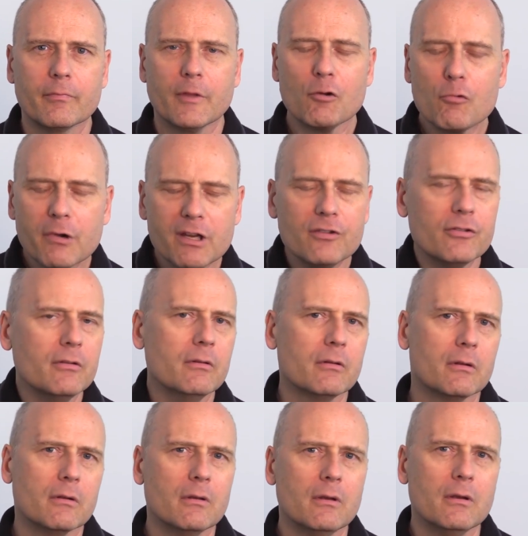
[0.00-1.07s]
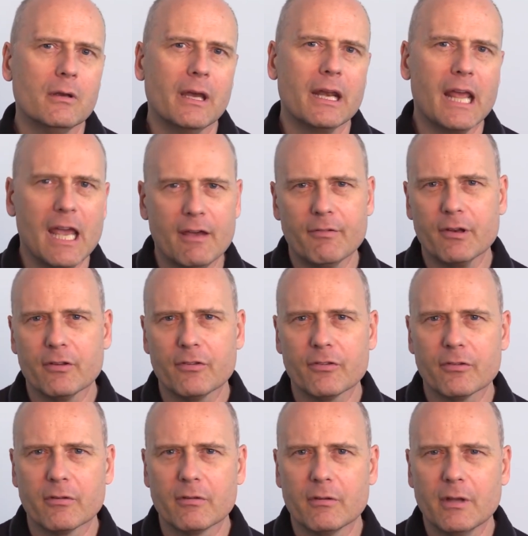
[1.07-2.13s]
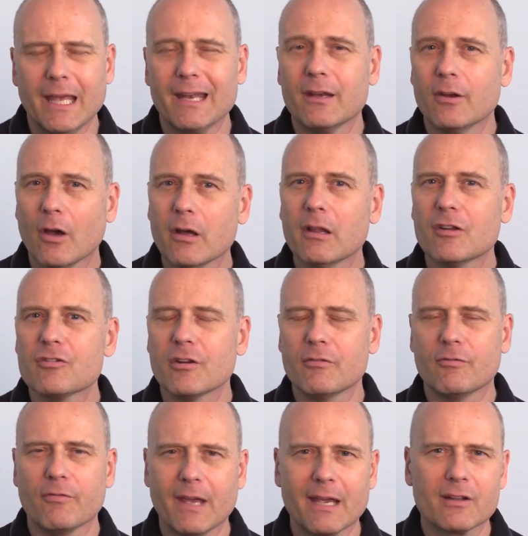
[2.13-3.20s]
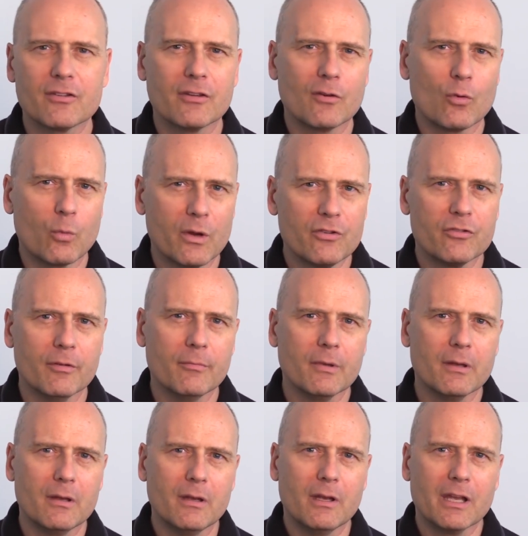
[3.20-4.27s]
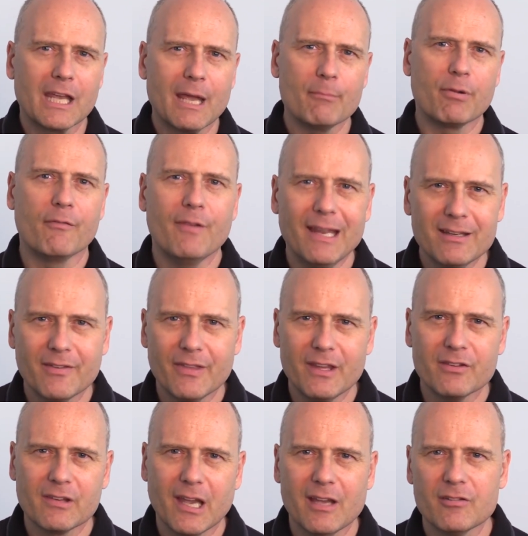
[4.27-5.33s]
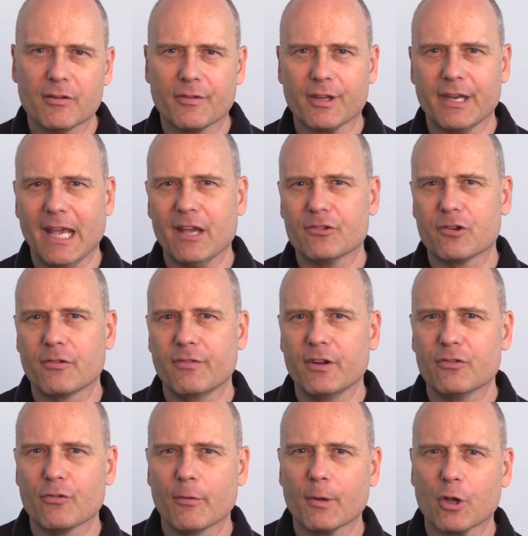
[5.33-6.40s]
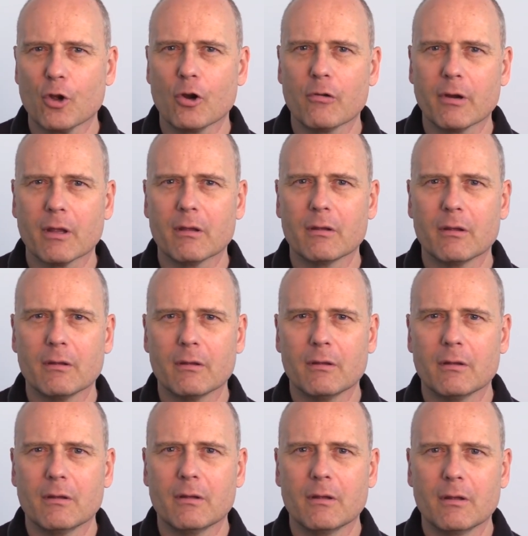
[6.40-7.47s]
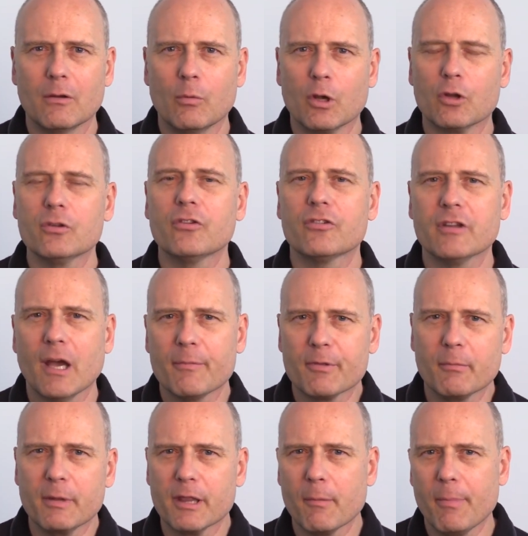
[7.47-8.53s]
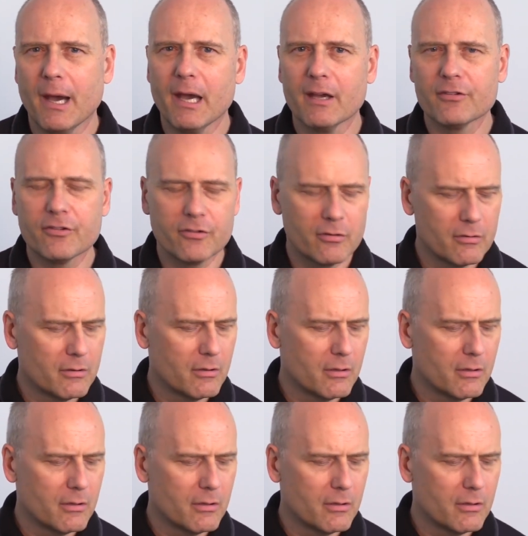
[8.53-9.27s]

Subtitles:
that reason and evidence and knowledge and facts and wisdom can prevent these kinds of catastrophes from occurring. We couldn't stop them in the past.